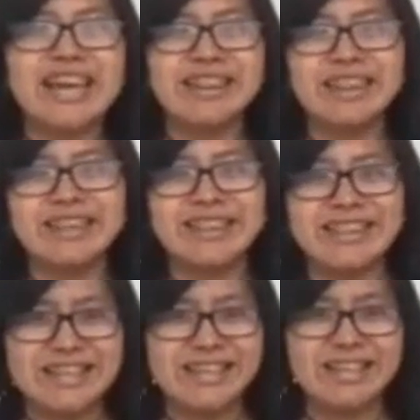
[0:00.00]

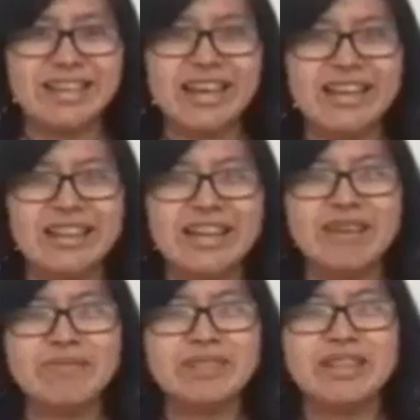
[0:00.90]
ethnic
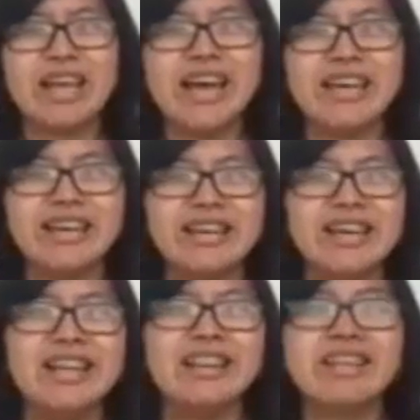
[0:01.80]
enclaves like
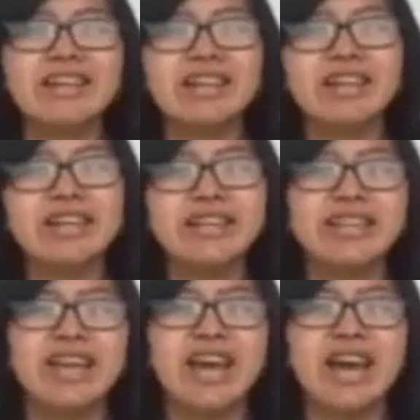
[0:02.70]
Little
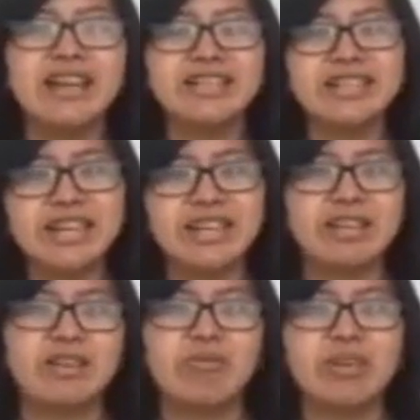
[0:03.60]
India and
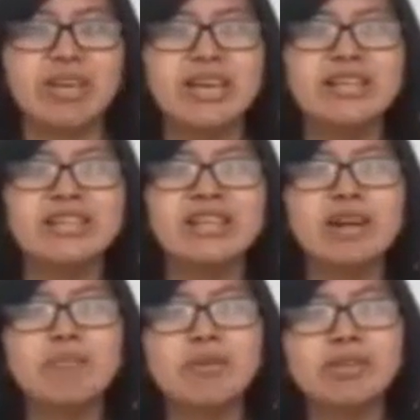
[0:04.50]
Chinatown.
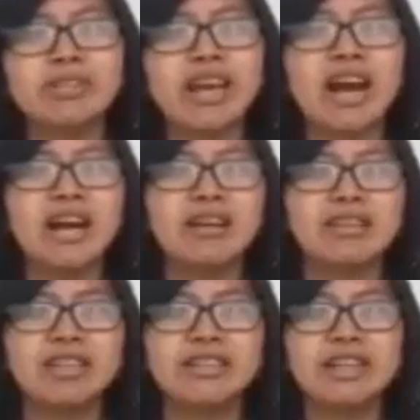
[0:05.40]
Singaporeans are
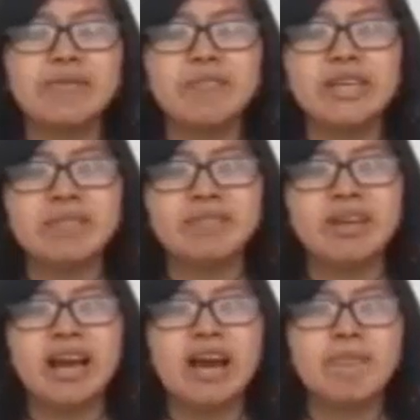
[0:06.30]
determined
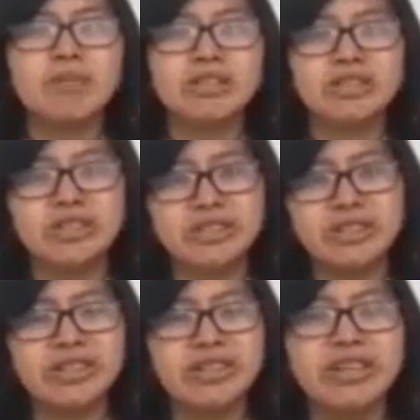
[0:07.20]
and patriotic.